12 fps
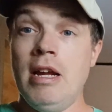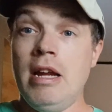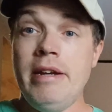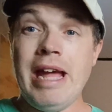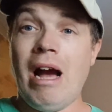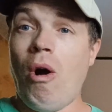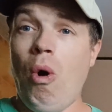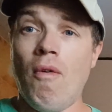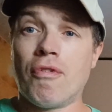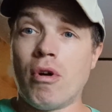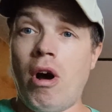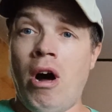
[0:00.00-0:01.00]
Now,
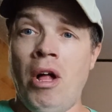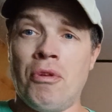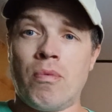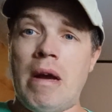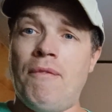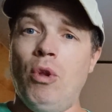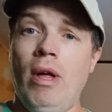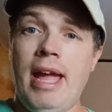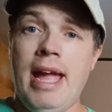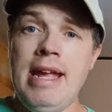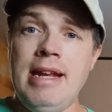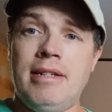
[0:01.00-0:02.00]
overall, the Revvl
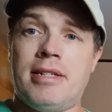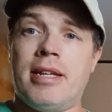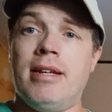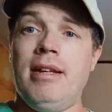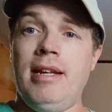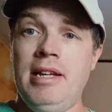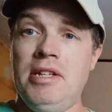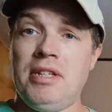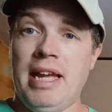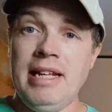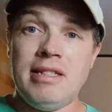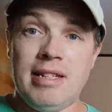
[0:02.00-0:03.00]
8 is
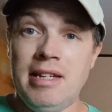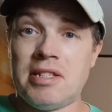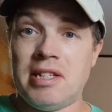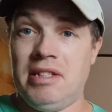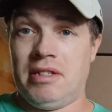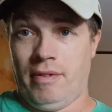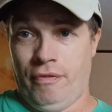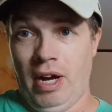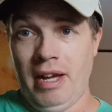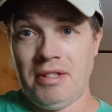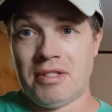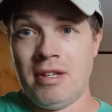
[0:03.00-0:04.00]
a decent
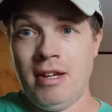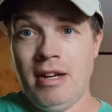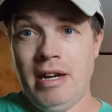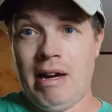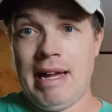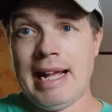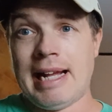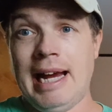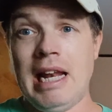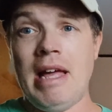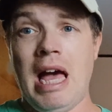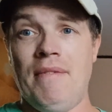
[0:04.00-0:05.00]
device. Now, I
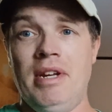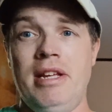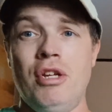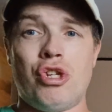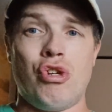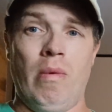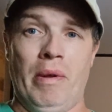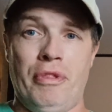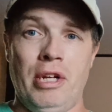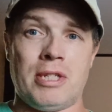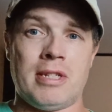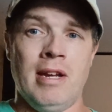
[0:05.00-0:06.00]
kind of have an issue with
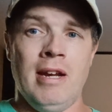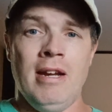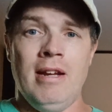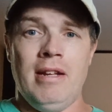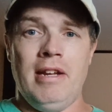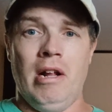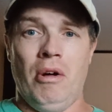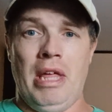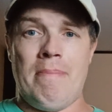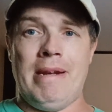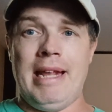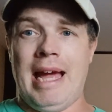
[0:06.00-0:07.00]
this.
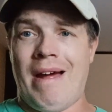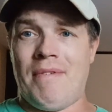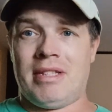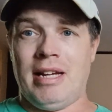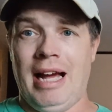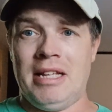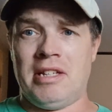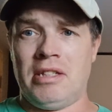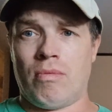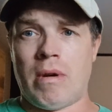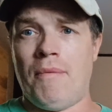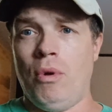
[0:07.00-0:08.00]
They've been advertising the
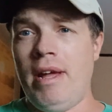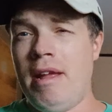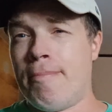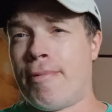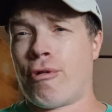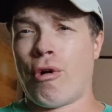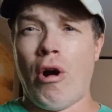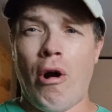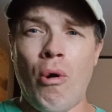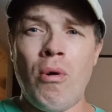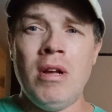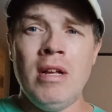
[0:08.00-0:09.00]
Revvl 8
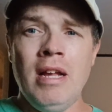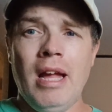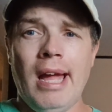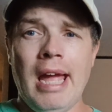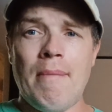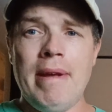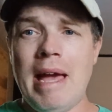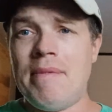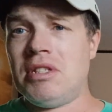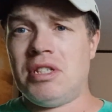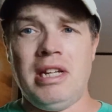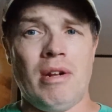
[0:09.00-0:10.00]
Pro, and we
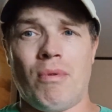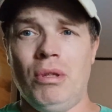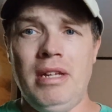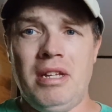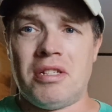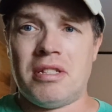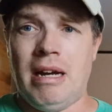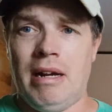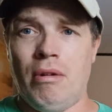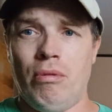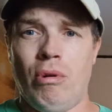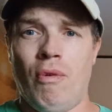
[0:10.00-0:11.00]
haven't seen it released. Now, I
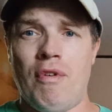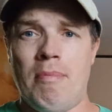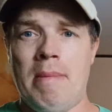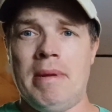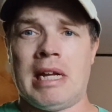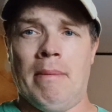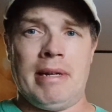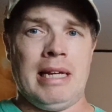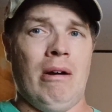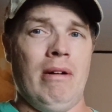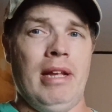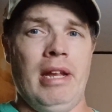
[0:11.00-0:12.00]
don't know if it may be coming
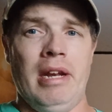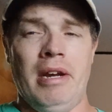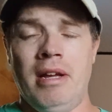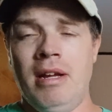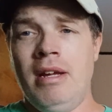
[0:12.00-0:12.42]
out in